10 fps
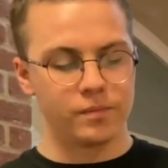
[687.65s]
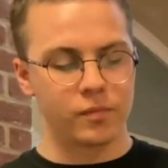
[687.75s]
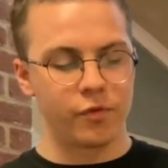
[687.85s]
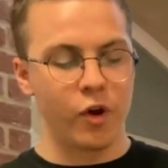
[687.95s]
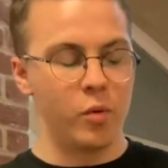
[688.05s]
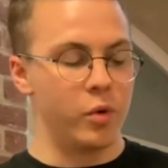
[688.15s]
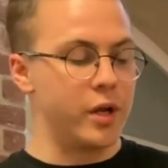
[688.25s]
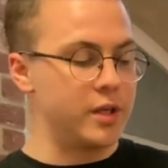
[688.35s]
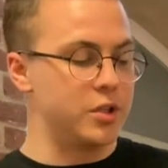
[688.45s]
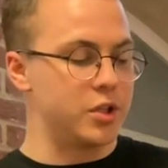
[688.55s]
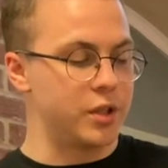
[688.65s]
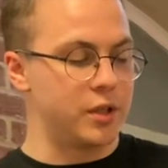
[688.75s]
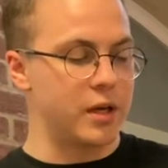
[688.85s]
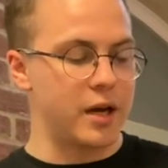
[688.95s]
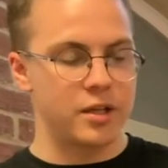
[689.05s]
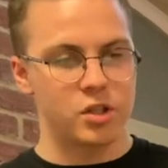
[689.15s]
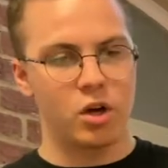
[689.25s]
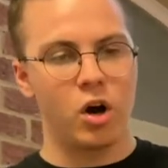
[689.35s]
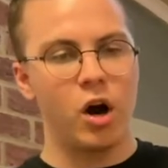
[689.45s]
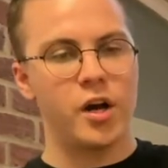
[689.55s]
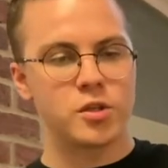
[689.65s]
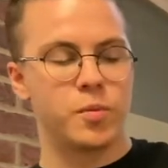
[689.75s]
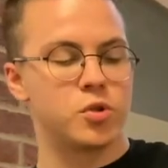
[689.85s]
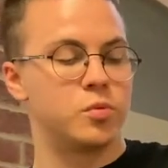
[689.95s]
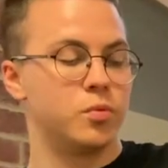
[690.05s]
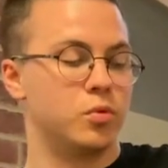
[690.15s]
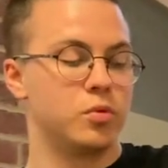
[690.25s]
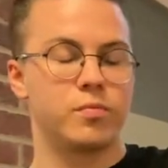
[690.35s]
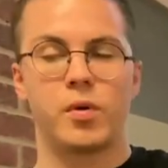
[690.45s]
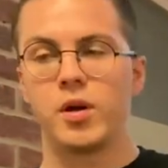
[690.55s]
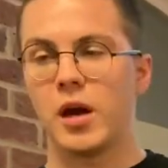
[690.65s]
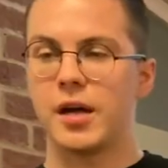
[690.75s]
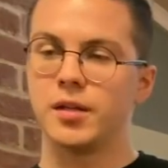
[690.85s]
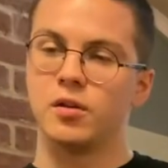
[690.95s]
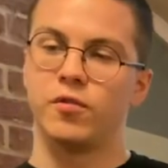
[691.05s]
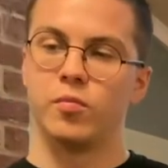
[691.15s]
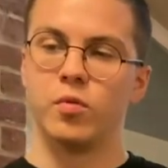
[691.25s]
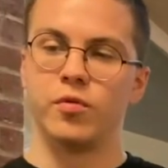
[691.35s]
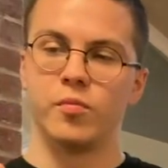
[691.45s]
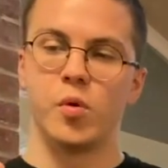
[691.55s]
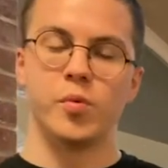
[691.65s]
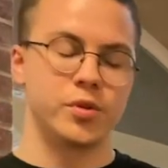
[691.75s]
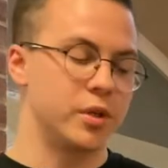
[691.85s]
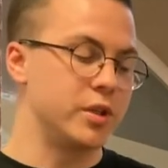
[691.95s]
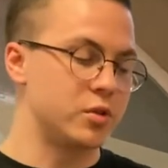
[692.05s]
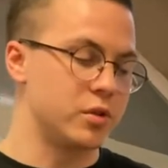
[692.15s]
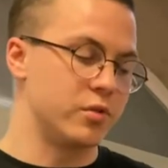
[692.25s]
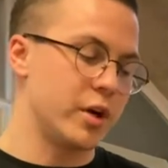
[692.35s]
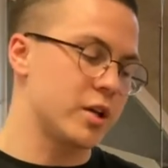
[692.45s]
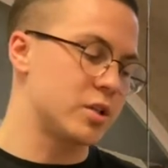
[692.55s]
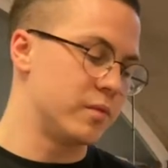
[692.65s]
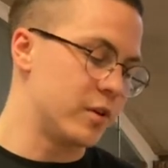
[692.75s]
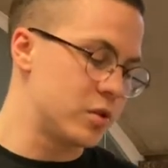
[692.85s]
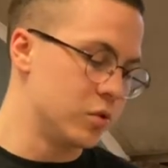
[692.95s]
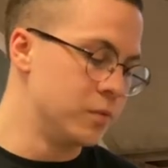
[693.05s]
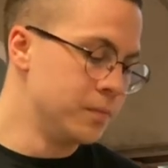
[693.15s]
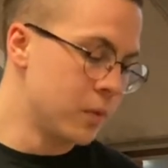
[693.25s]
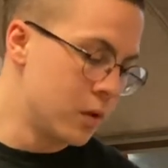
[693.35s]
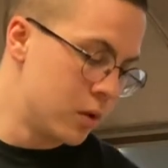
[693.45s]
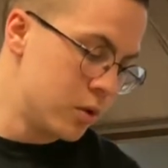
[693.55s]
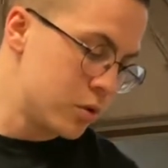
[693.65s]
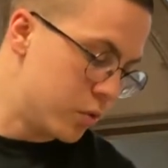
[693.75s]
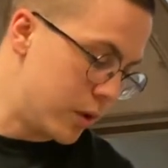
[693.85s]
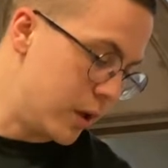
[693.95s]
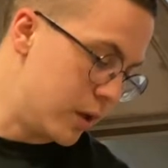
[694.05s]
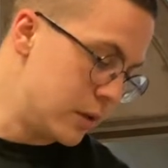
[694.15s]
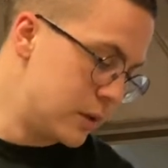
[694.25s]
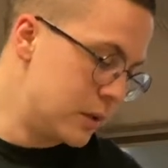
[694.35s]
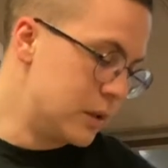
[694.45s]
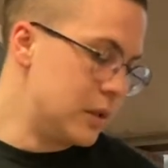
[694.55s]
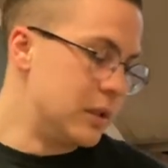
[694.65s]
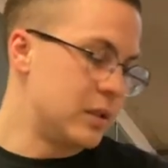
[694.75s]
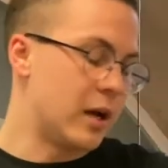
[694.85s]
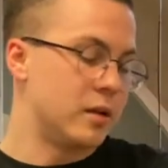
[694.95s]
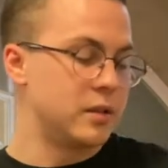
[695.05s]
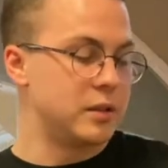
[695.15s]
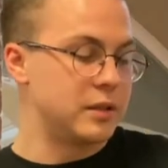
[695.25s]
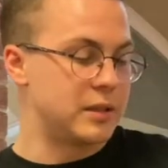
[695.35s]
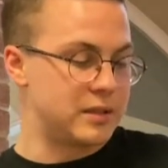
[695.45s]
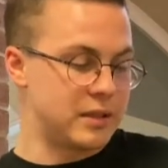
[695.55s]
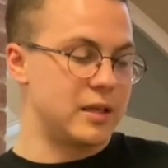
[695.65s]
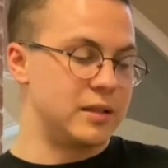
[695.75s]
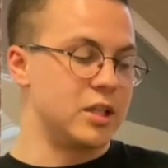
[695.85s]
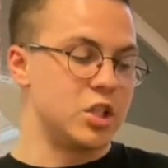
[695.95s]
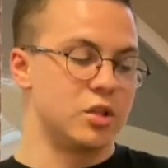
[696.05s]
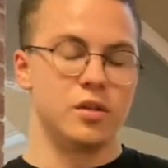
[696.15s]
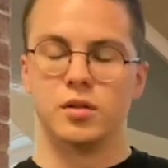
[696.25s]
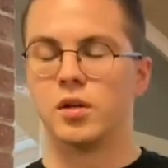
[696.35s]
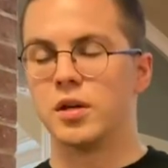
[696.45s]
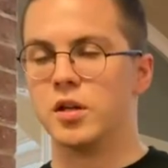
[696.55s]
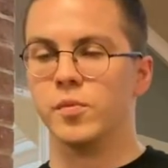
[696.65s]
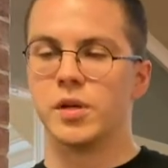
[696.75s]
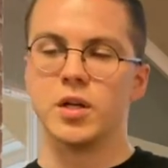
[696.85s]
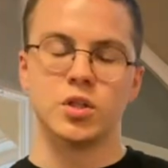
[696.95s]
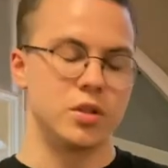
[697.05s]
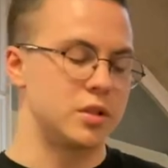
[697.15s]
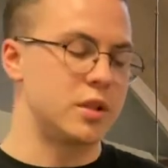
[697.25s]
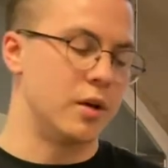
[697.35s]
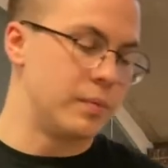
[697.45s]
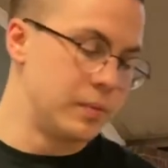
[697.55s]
thermal energy as high as possible by adding a thermometer into the reaction vessel. So here, this additional elimination step.